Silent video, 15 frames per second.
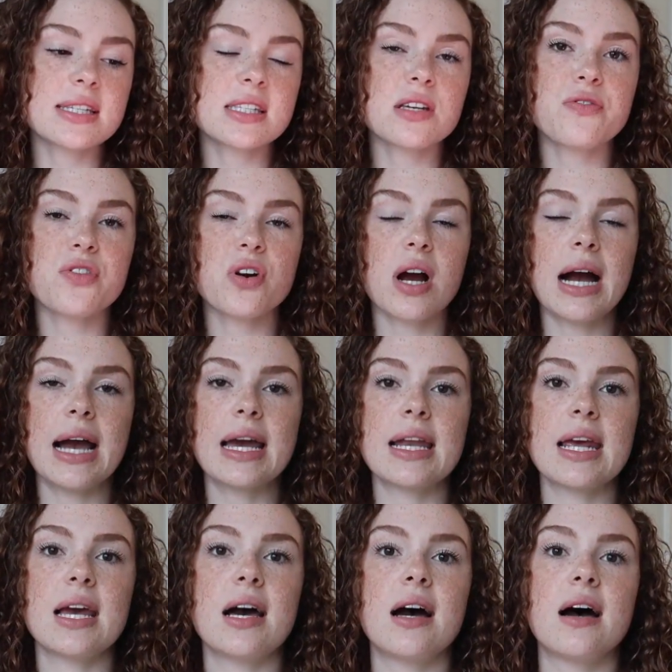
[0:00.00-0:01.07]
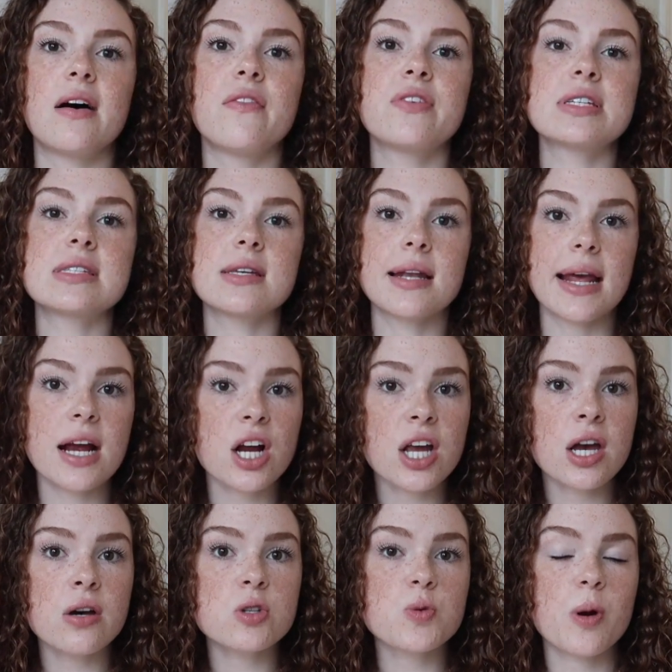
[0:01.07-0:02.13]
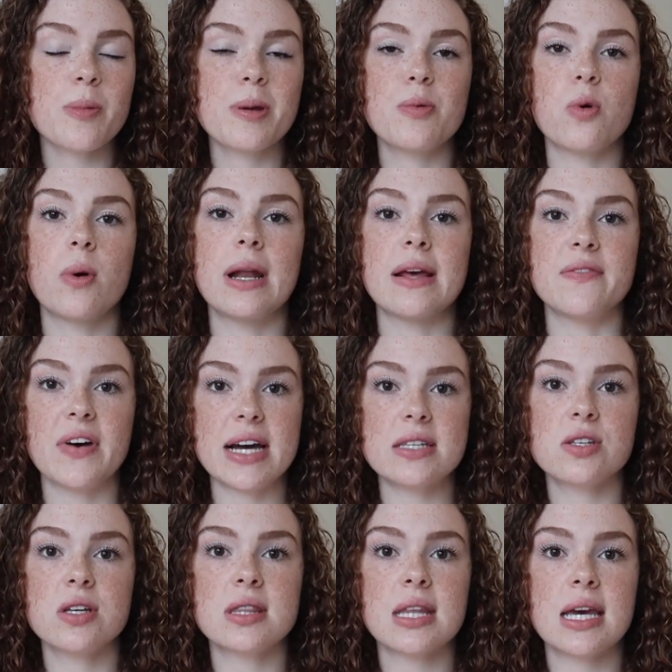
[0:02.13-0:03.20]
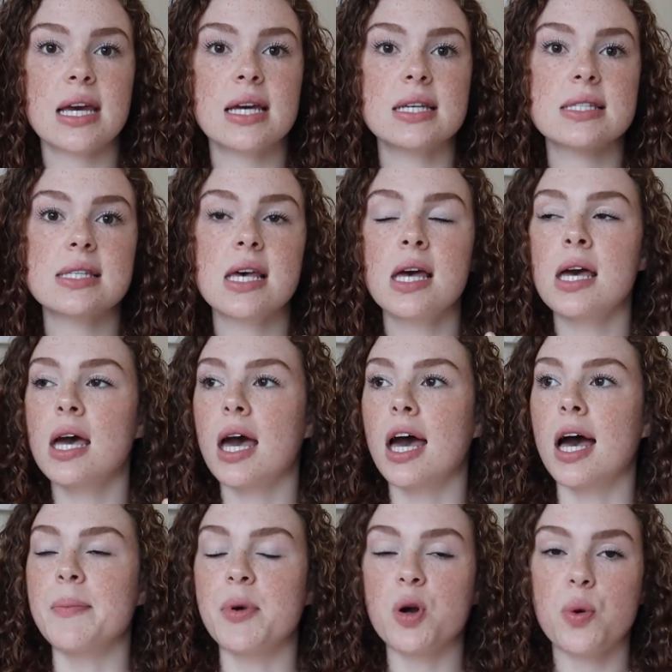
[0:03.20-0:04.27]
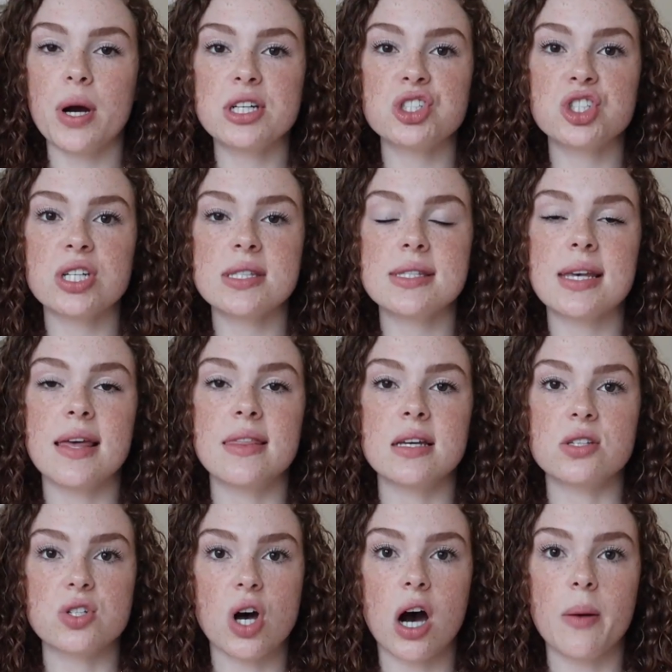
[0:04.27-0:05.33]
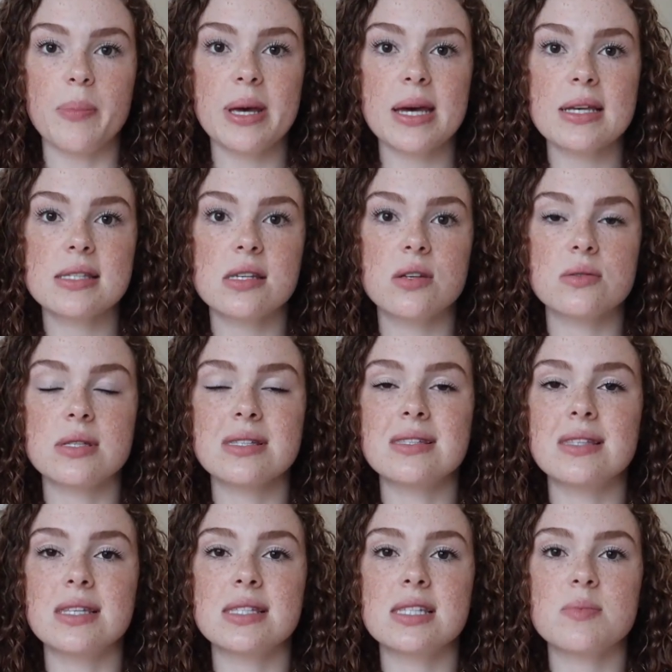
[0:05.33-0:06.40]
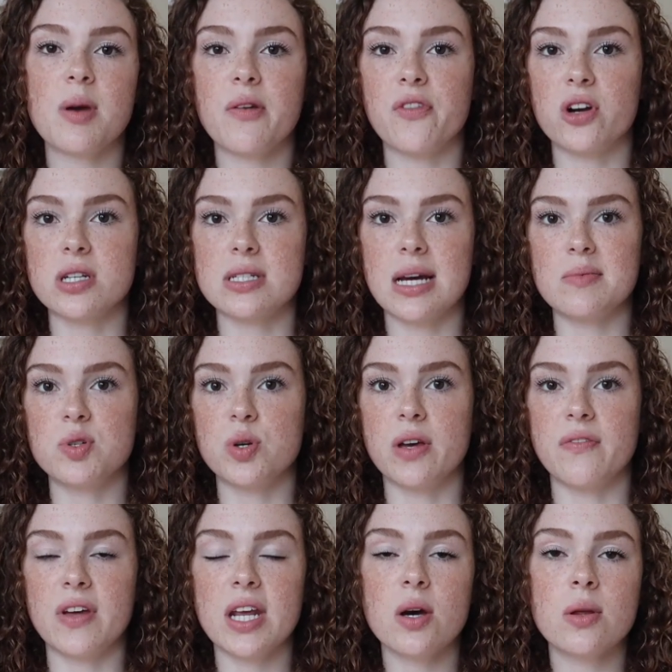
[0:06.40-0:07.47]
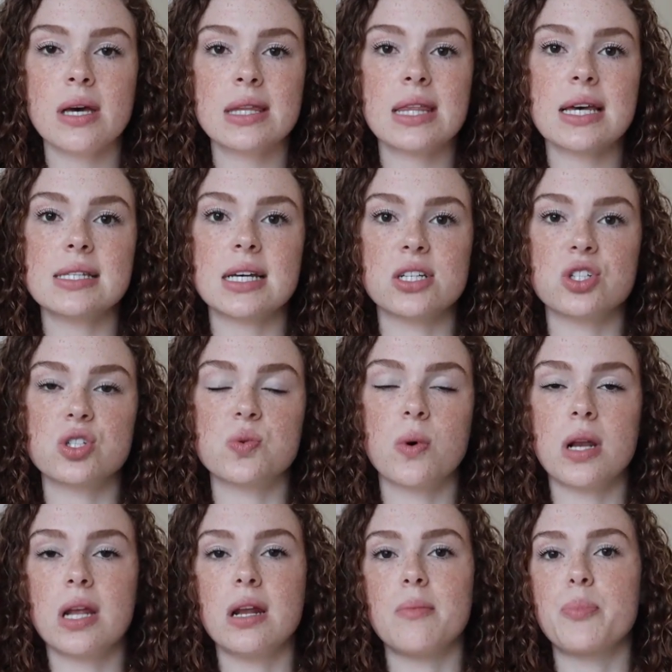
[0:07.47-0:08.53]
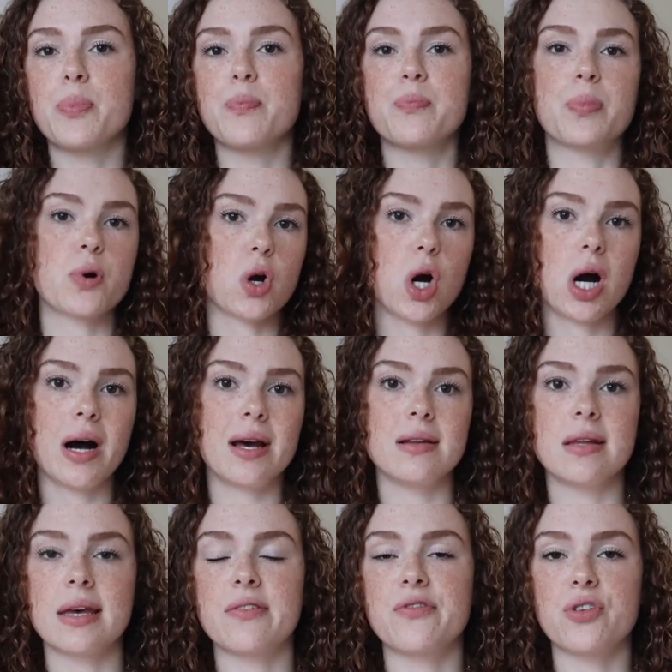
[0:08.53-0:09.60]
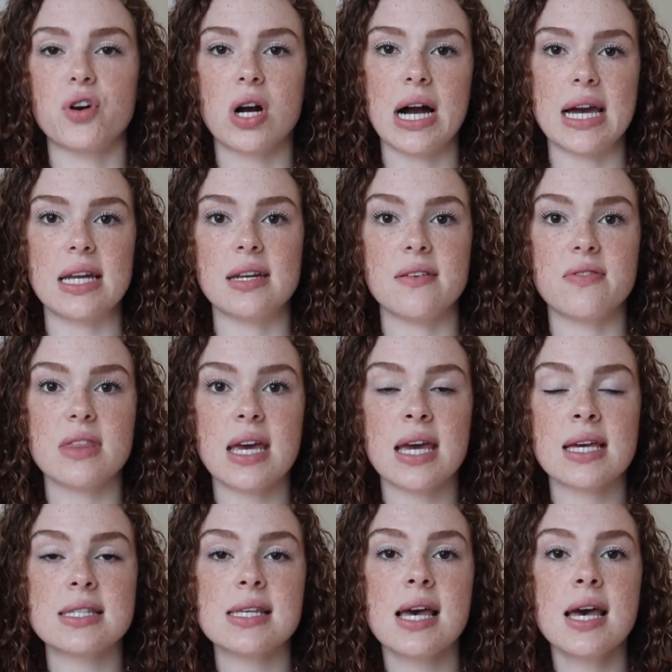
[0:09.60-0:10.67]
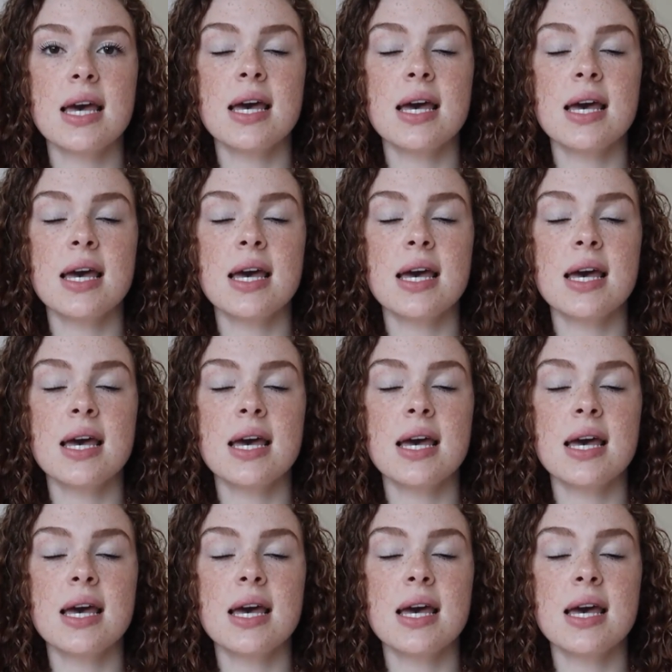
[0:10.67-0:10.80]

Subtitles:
is a variety of scenarios where people want advice on things, questions, and then topics. So since this is my first time doing a video like this, I just wanted a broad variety of things.